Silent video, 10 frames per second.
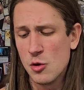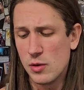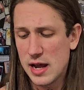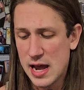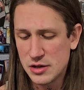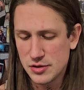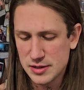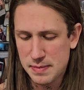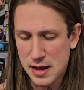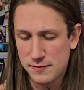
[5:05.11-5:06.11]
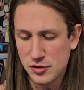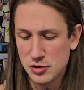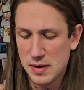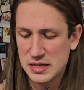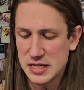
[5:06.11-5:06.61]
When it enters the battlefield,
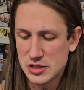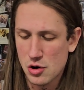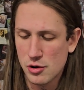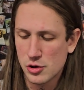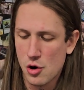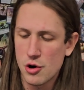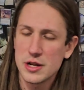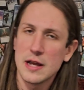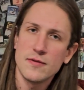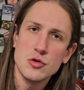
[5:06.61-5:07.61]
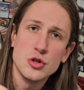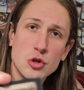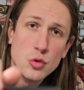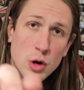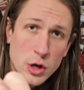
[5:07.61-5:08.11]
you may discard a card. If you
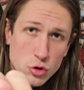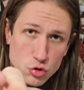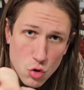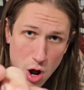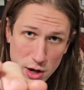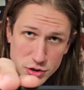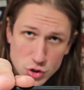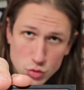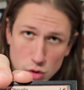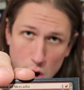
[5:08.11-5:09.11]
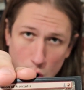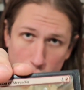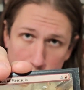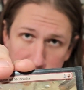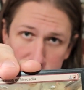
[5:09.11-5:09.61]
do, draw 2
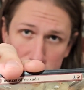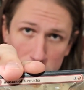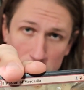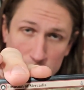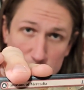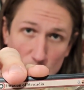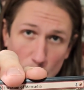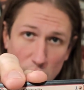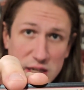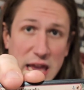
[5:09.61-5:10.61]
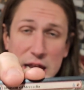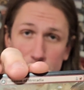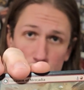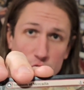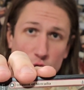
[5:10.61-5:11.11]
cards. So again,
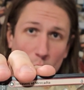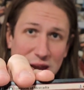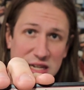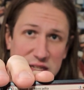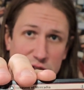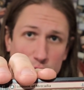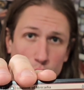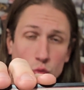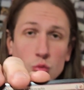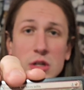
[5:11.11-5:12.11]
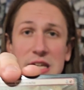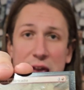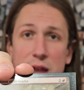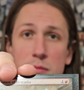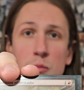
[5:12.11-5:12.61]
just a way to
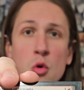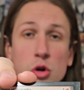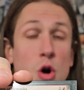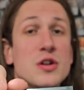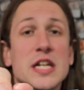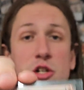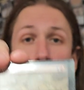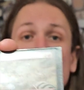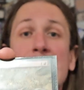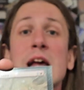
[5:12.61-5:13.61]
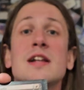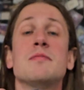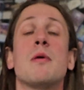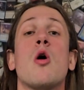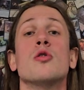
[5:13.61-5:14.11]
get more cards into your
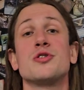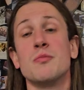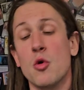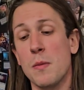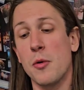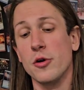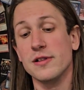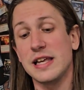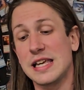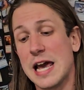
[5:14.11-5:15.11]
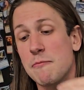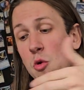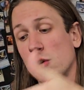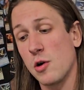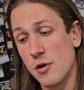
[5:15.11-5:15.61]
hand, but also more importantly, get
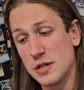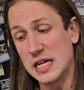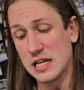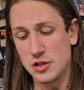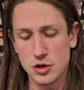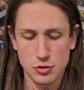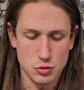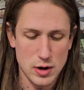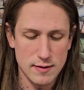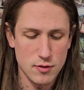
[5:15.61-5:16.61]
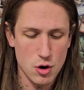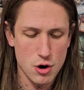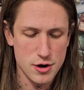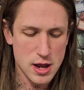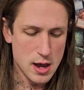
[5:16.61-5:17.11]
more cards into your
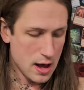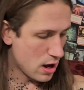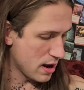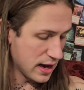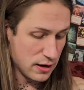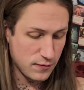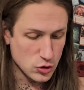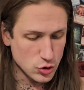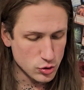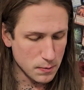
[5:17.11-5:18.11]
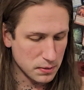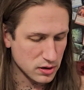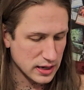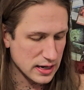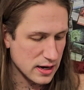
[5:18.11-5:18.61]
graveyard. And if you do
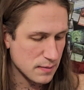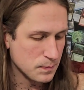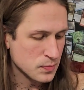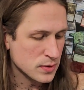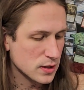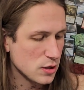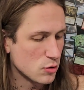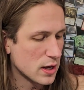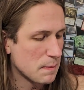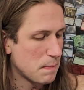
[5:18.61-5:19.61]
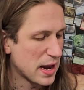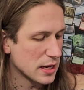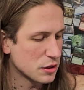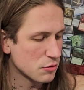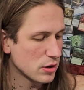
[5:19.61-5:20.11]
complete it, you can
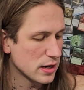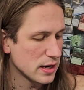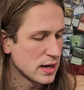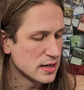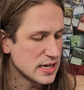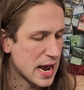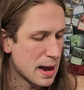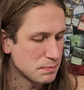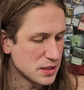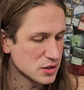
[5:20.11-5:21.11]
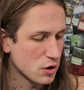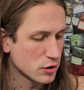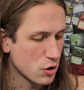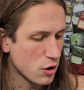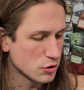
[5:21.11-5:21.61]
pay 3, tap, discard
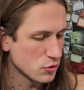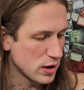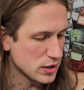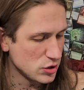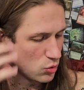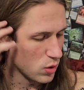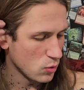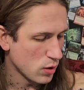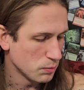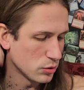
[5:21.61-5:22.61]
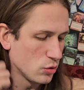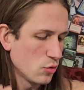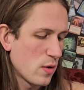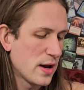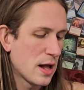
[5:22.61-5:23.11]
a card, create 2 1/1 blue
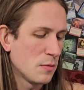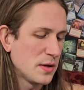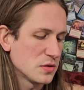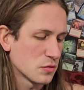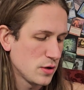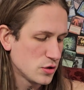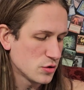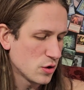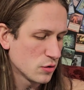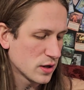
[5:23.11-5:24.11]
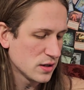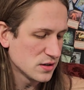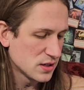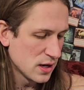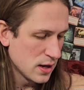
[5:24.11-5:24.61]
and red elemental creature
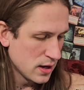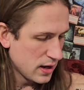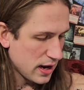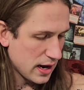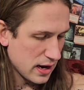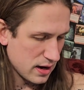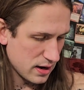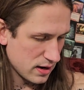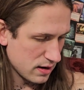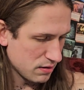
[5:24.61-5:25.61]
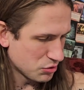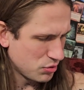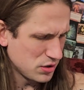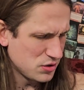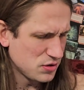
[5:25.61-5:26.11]
tokens.
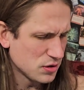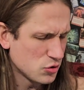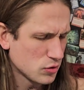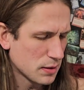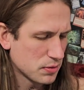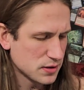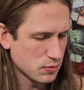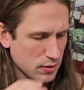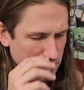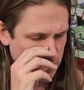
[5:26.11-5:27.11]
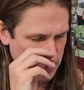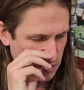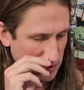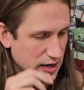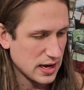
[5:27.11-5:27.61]
Creatures you control get
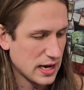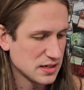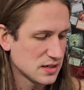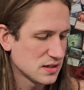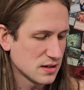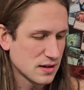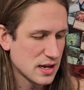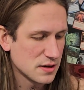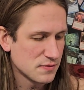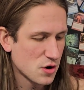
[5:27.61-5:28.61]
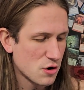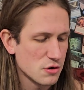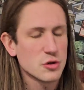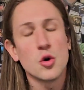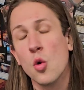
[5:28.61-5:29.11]
+1/+0 and gain haste until end of turn.
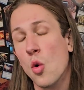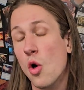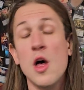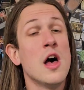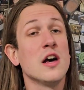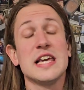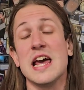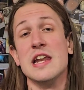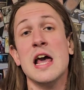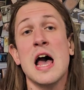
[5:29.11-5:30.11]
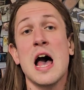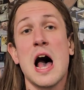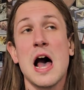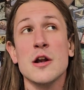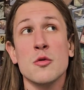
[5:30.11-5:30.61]
Cool. Again,
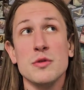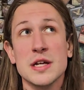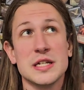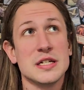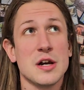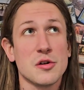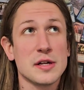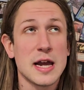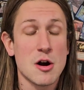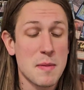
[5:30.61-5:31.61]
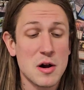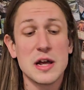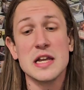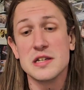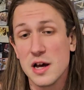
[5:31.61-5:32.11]
I don't necessarily care
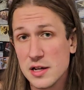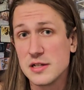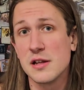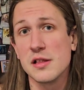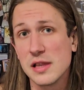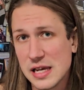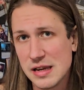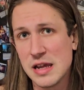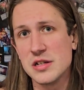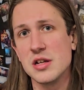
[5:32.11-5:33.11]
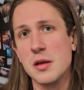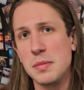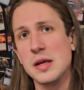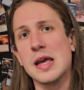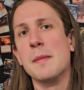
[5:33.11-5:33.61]
about it. It does lean into the
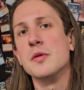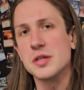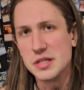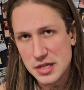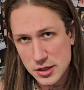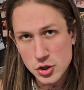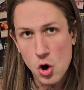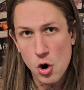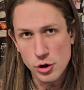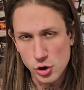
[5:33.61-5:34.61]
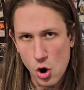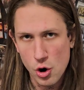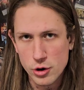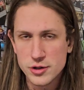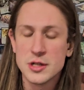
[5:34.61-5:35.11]
being able to discard
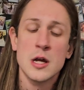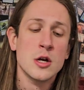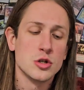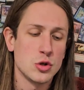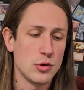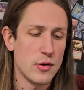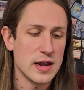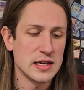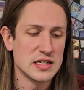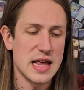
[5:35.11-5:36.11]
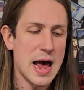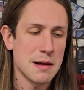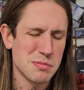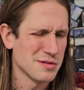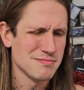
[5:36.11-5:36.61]
cards, so there is
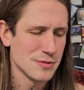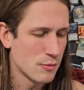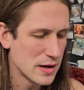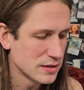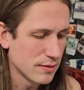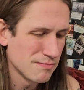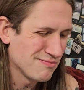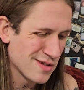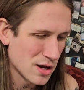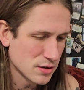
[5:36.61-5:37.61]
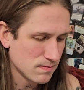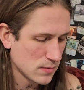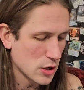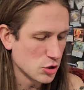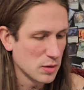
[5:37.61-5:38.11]
that, but the rest of it,
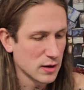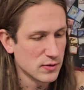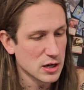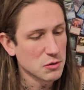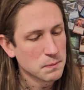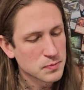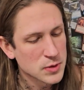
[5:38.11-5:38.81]
not too big of a deal.